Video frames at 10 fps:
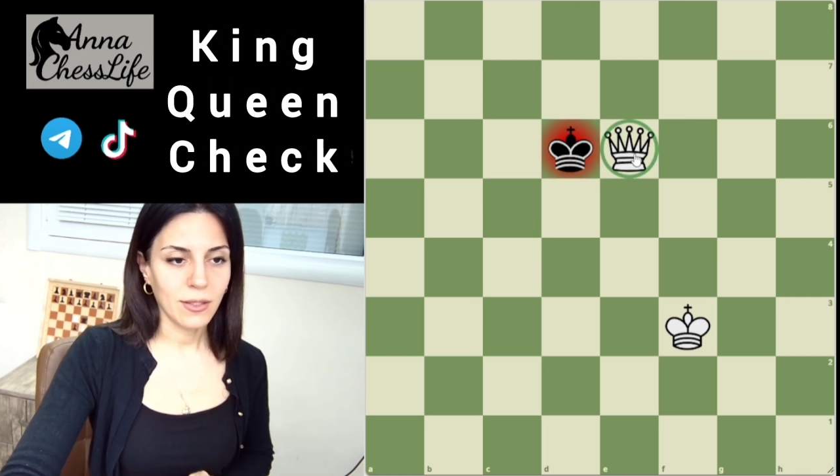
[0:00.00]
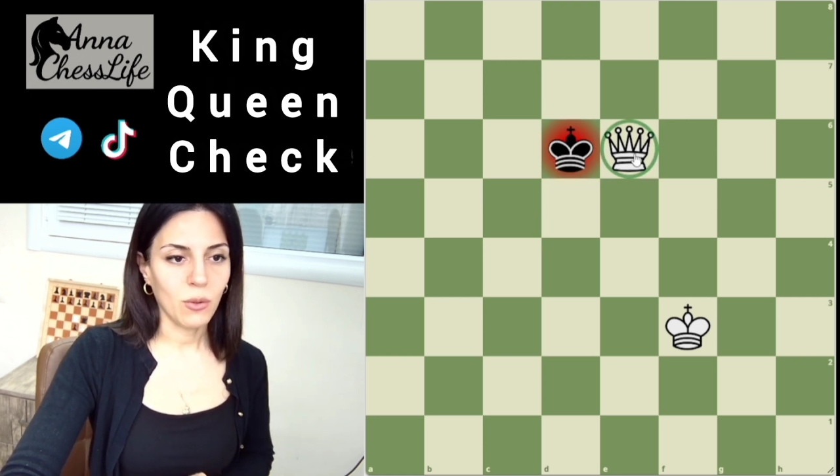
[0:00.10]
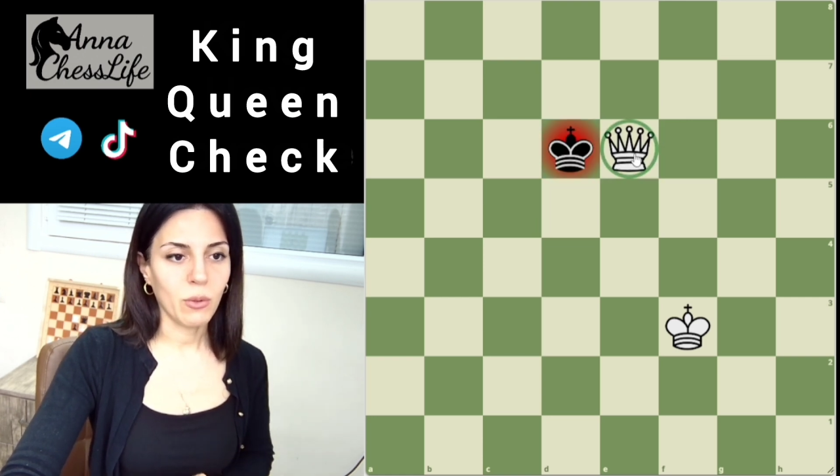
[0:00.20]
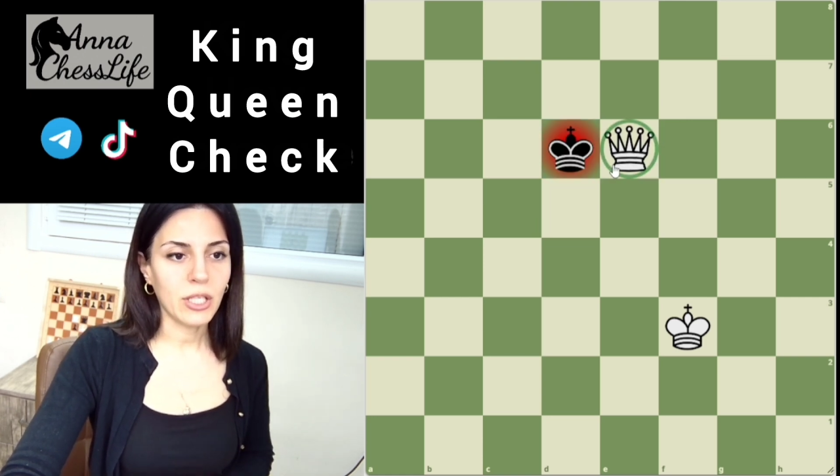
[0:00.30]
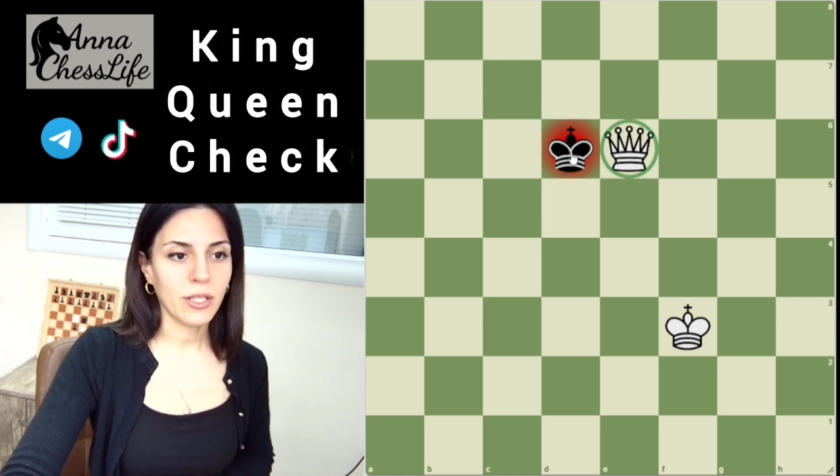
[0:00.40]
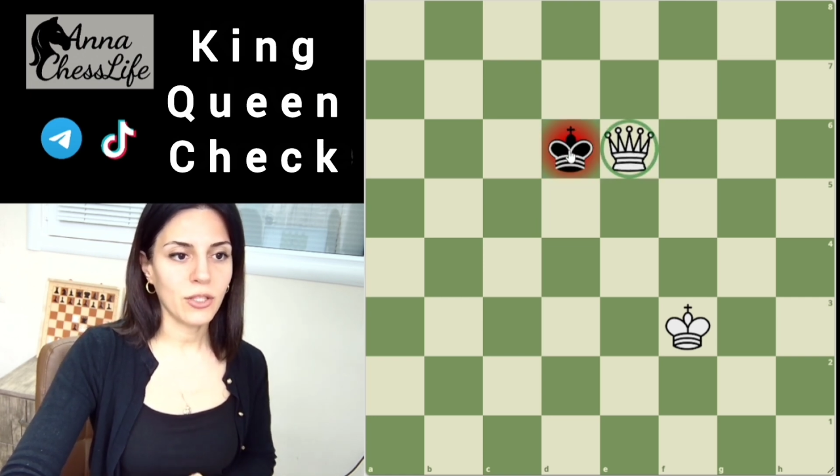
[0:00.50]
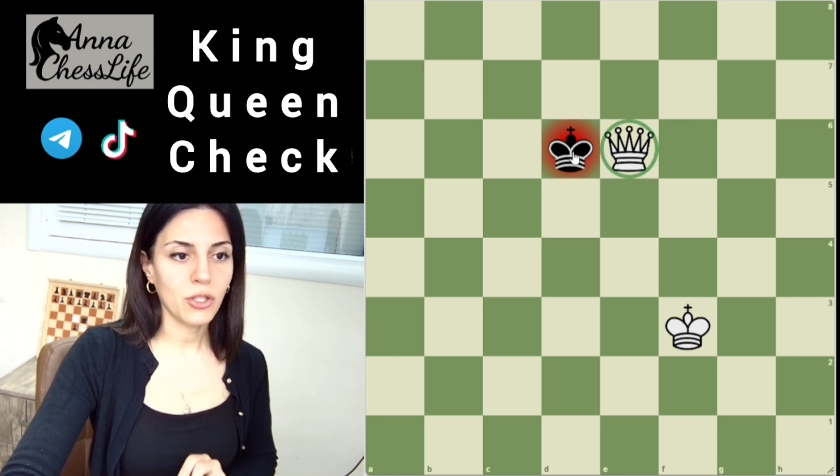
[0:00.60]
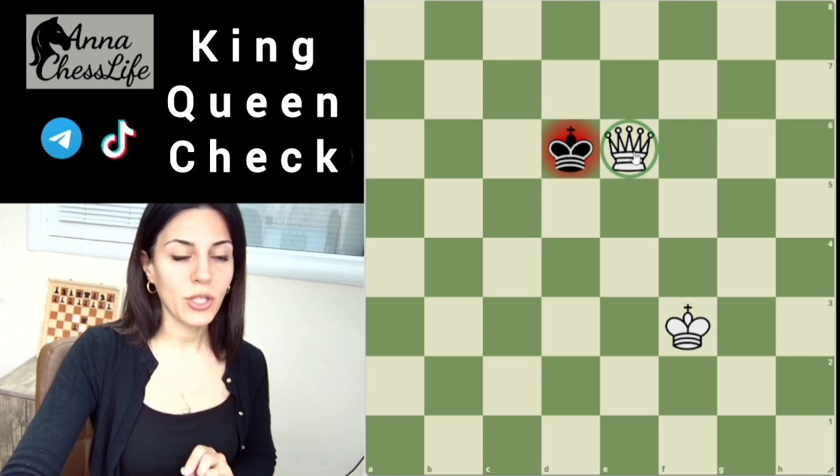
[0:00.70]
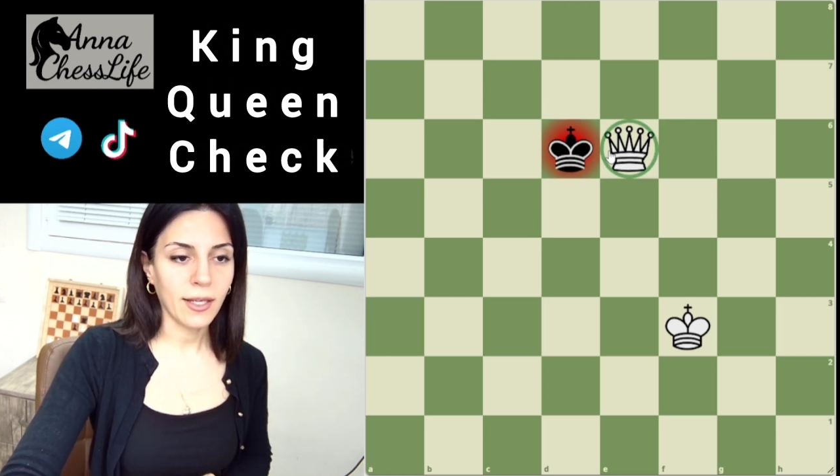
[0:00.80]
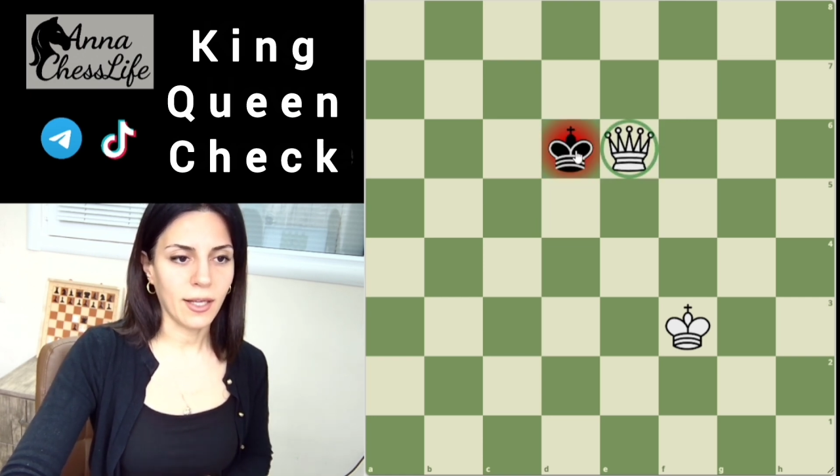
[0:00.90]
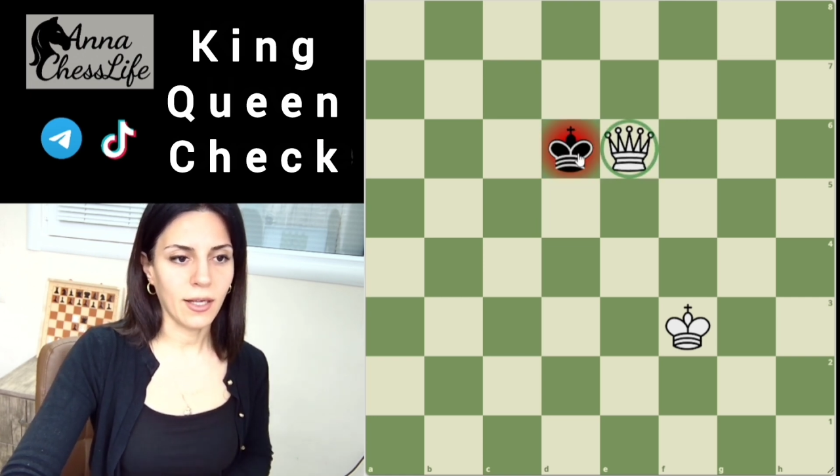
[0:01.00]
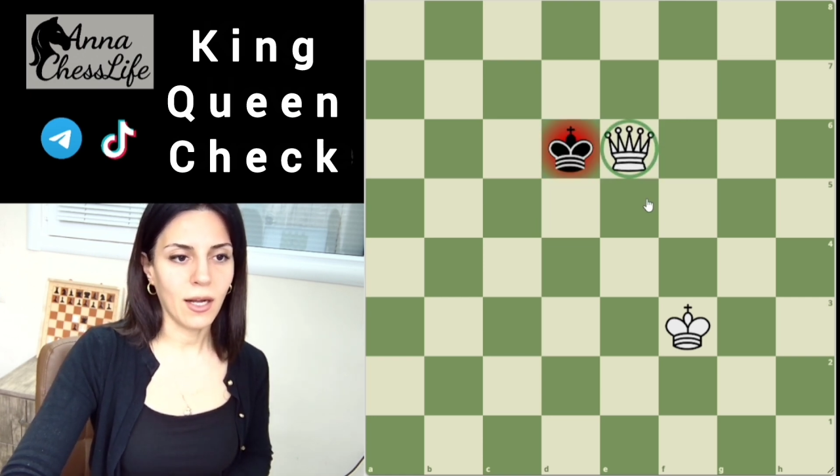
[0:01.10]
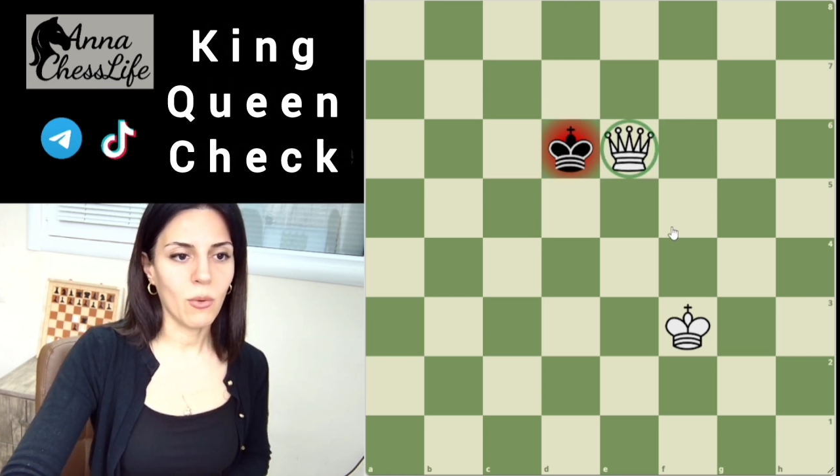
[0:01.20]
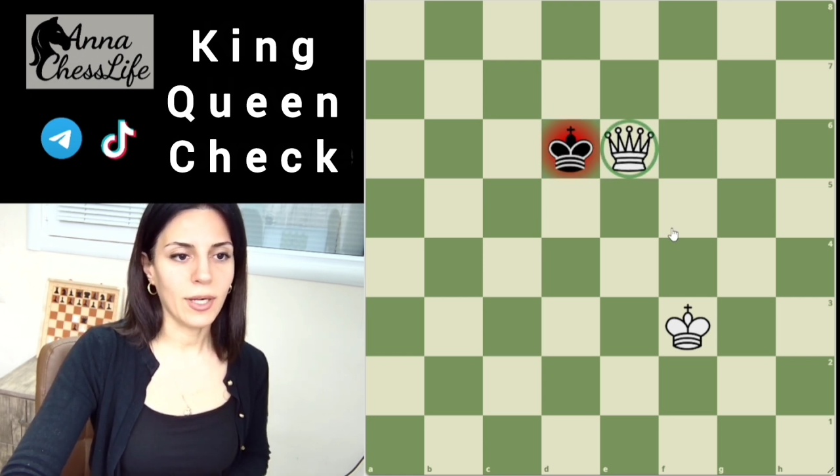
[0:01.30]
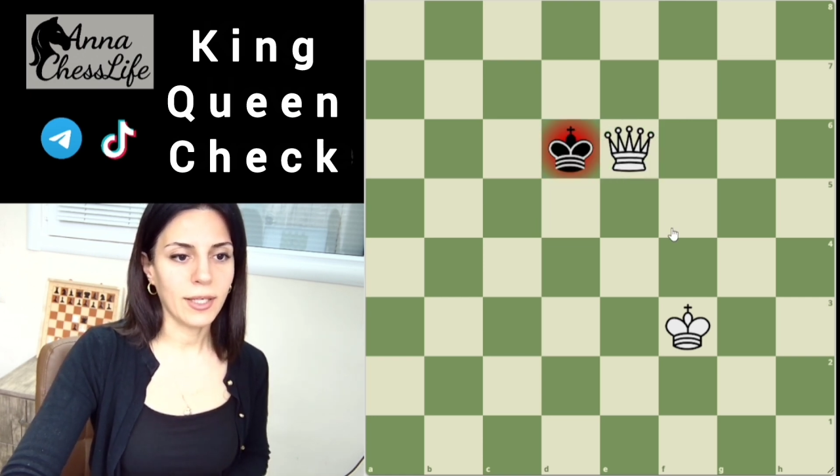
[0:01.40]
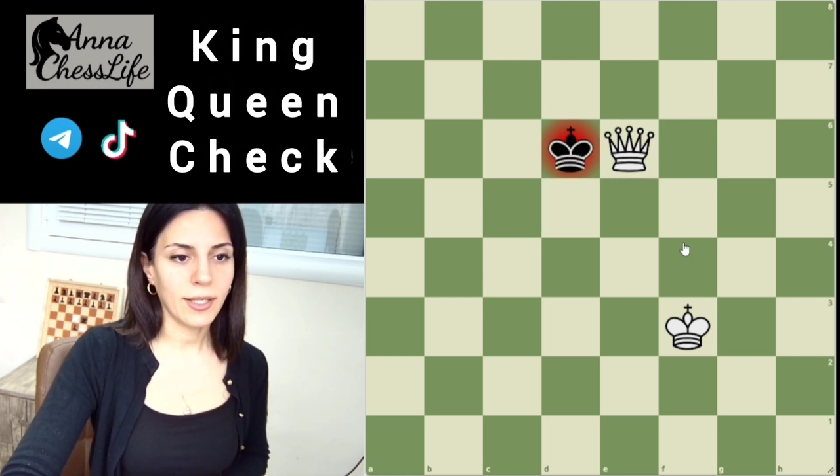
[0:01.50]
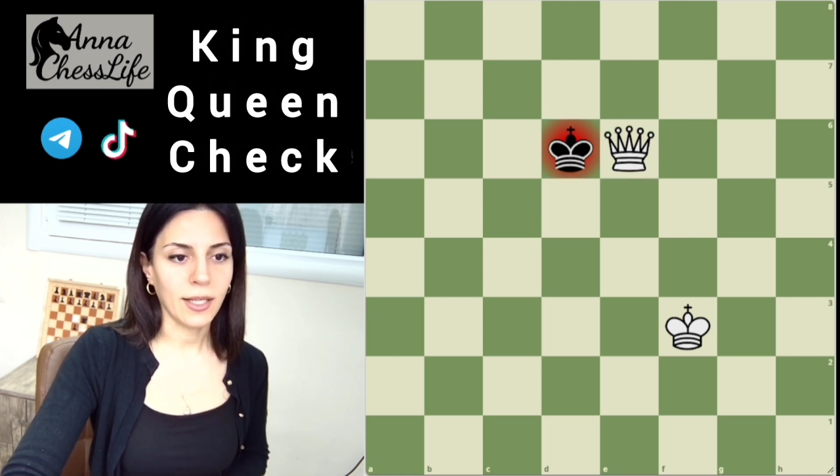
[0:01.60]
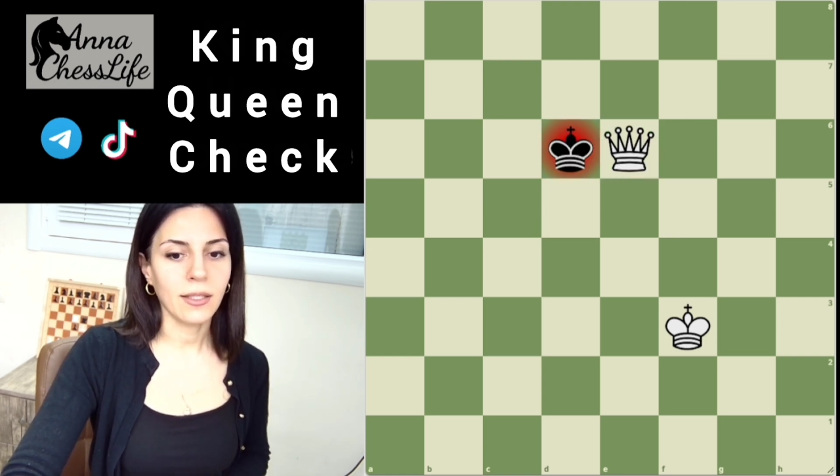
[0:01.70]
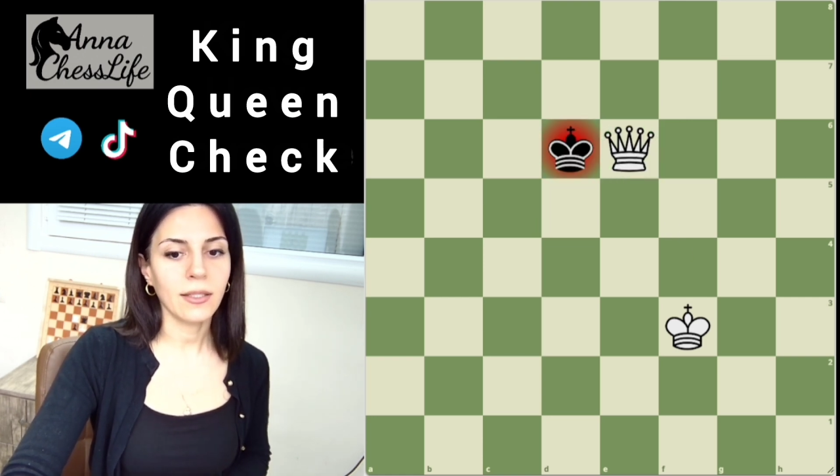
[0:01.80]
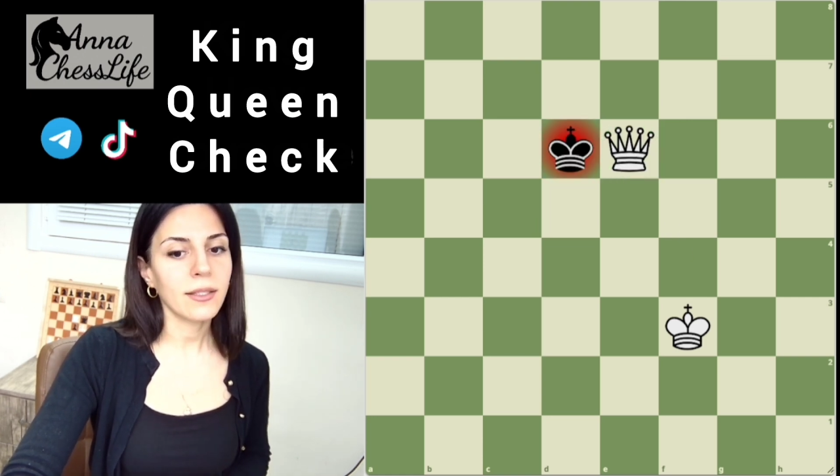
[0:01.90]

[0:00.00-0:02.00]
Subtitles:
which is checking our king